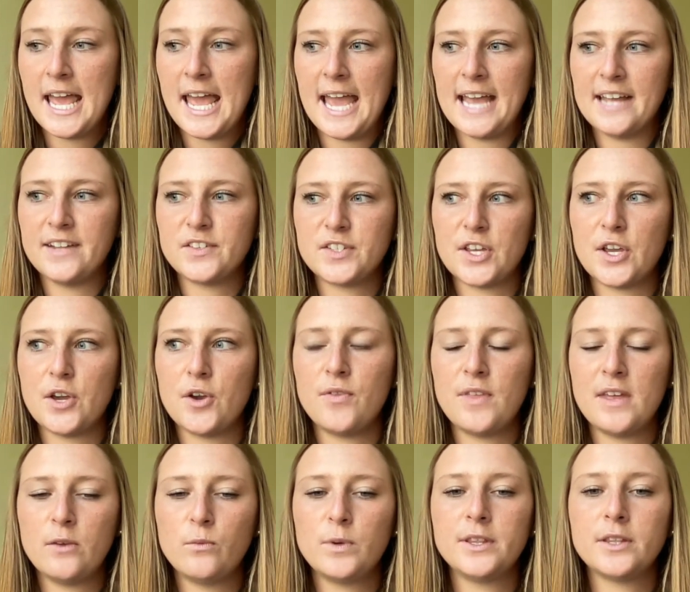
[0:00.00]
And so
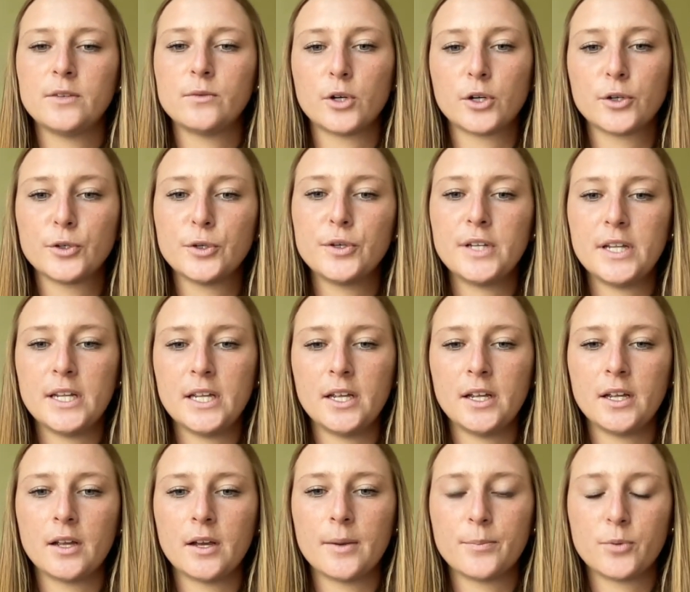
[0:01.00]
then when the
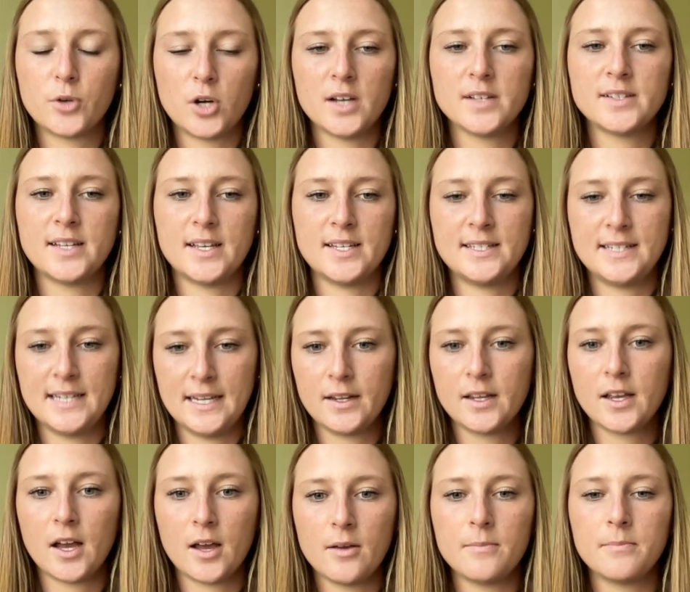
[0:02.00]
recruiting process did
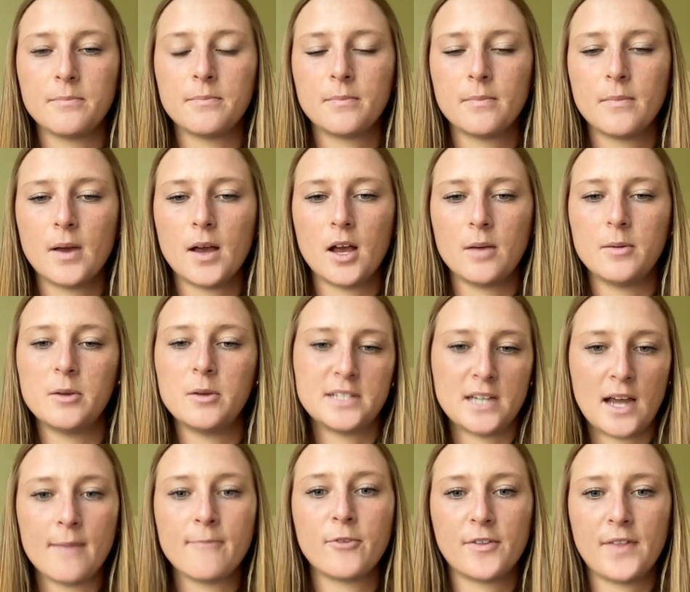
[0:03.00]
come, it was
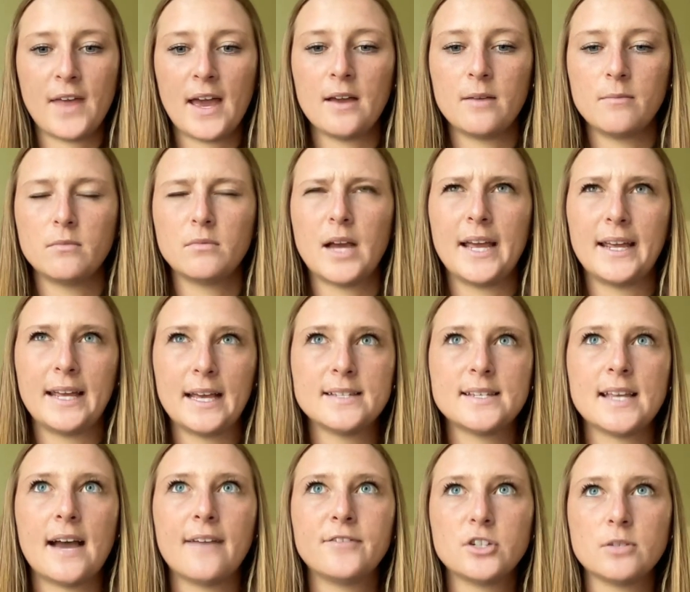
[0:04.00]
time for that, I
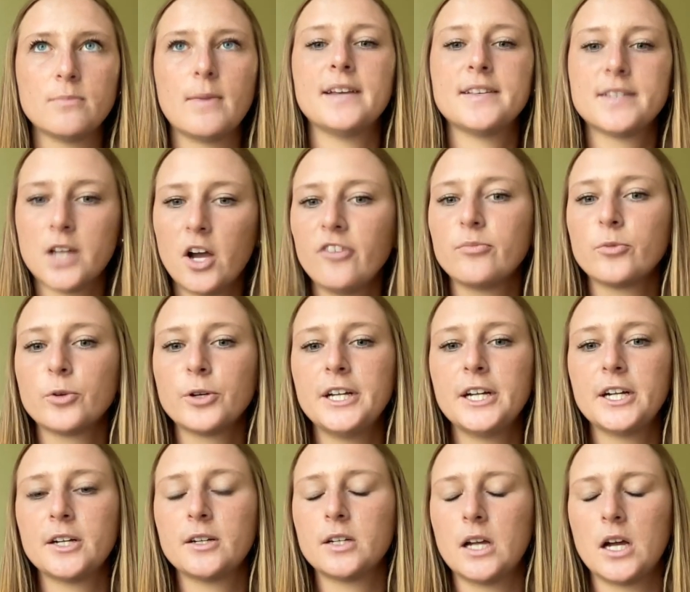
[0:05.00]
guess, after my sophomore
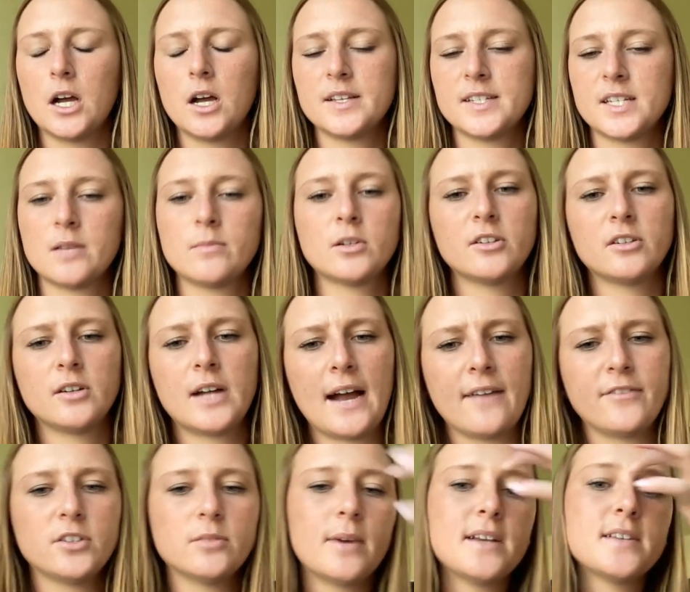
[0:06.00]
year, summer
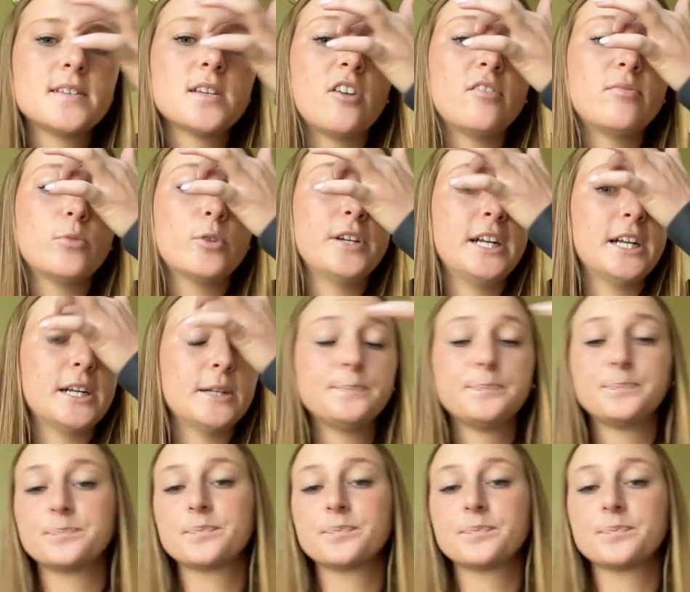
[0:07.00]
after my sophomore year.